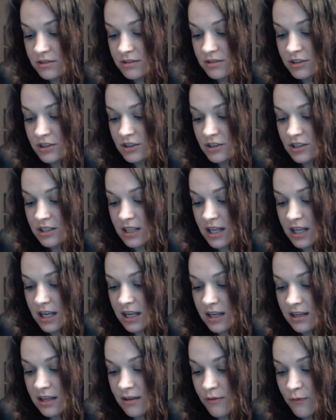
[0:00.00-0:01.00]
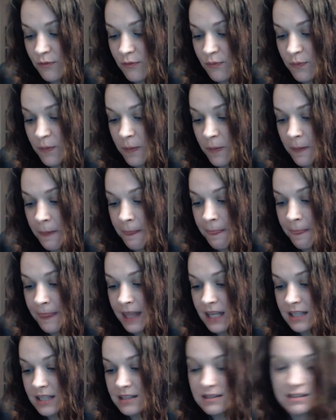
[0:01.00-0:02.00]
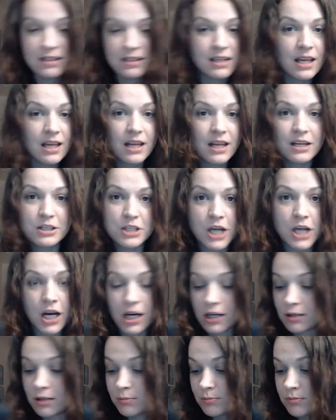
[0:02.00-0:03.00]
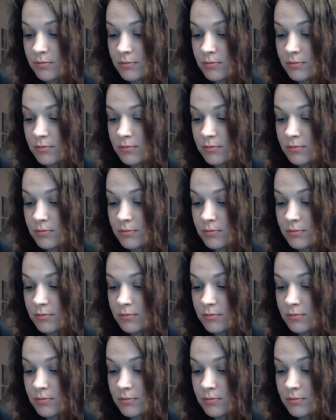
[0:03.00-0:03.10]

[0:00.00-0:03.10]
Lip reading: She's like sitting on a cherub.